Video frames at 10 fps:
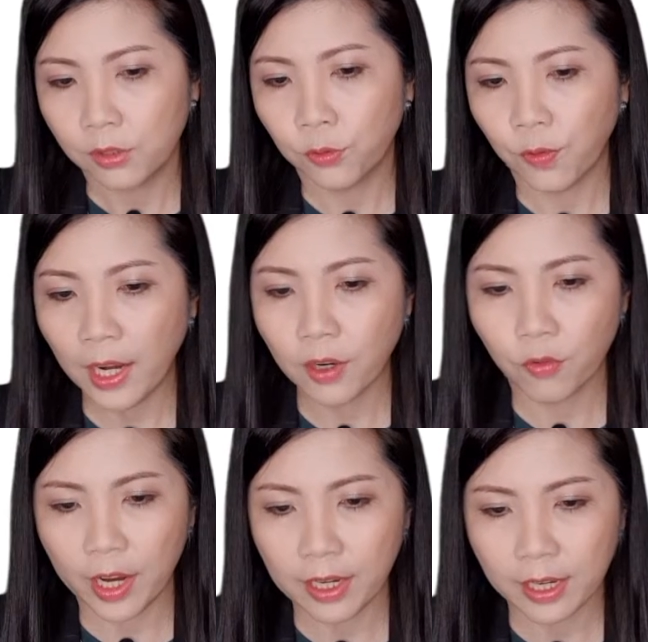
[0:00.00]
To find the
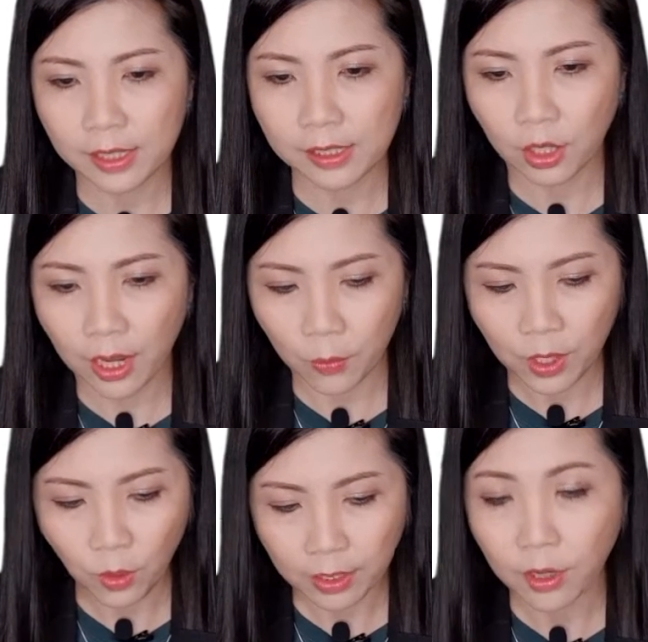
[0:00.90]
radius, okay,
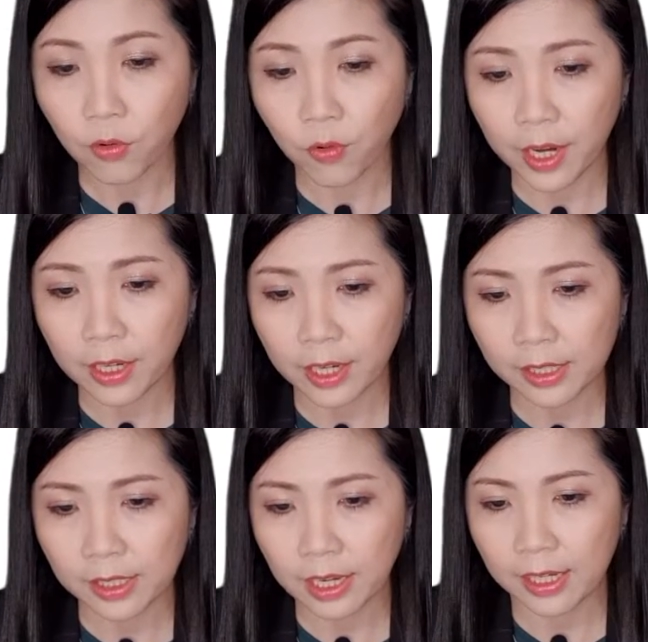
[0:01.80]
we know that the
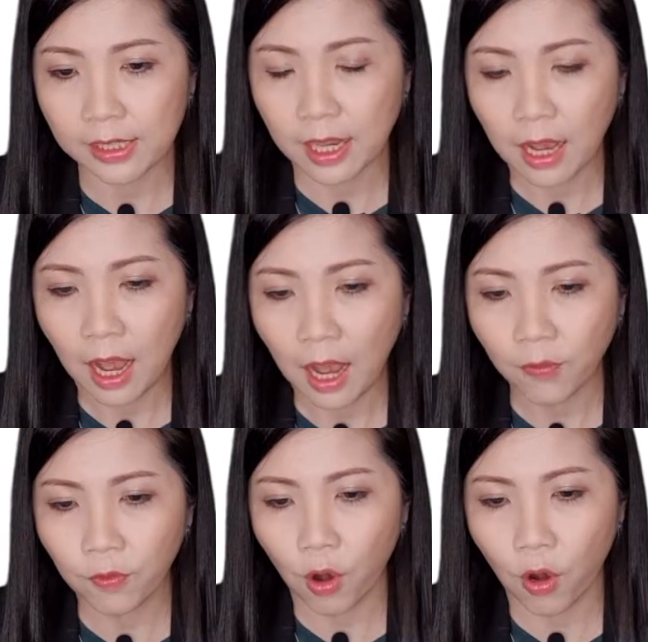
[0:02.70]
radius is
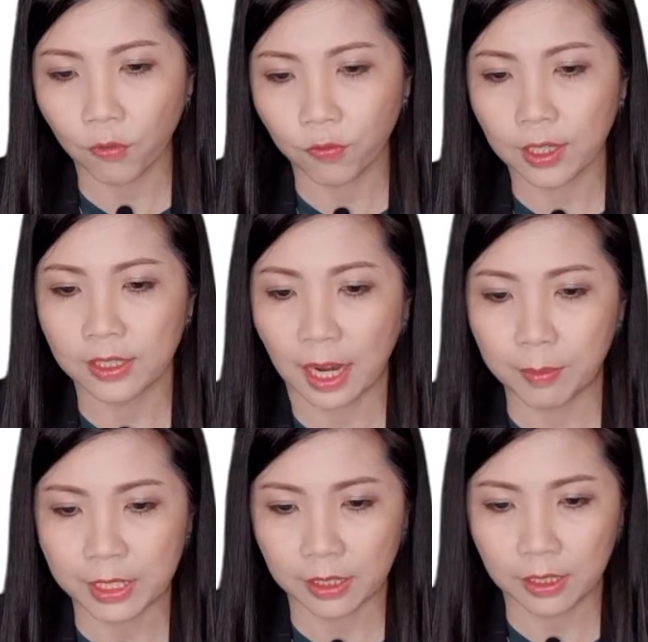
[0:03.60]
half of a
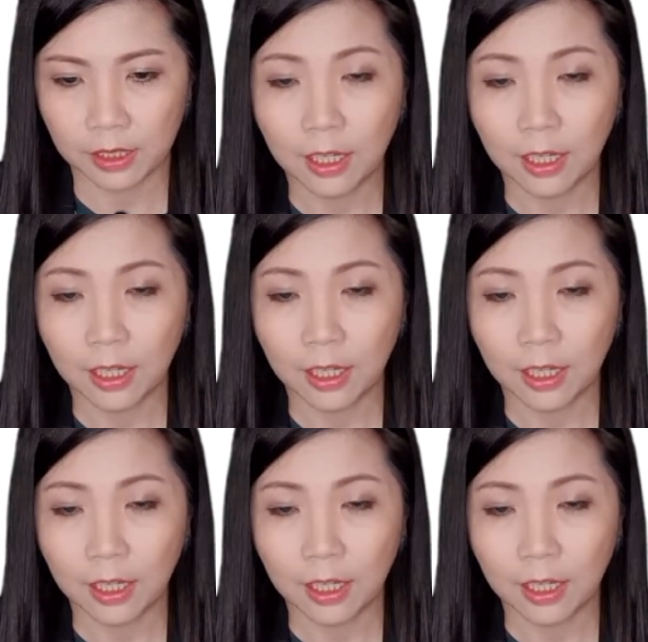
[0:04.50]
diameter.